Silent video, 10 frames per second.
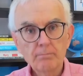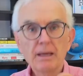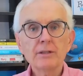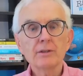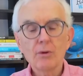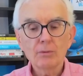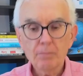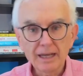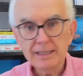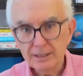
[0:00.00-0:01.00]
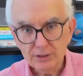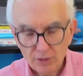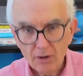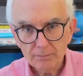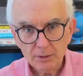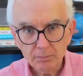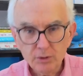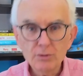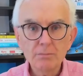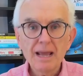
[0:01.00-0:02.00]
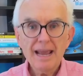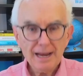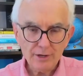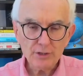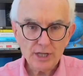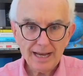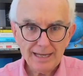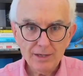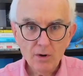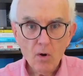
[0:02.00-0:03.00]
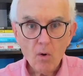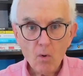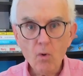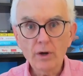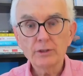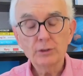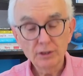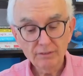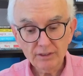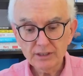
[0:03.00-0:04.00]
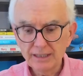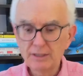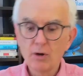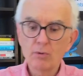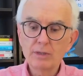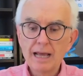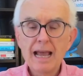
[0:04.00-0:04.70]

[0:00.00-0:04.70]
better known by his nom de plume, Hergé, or universally known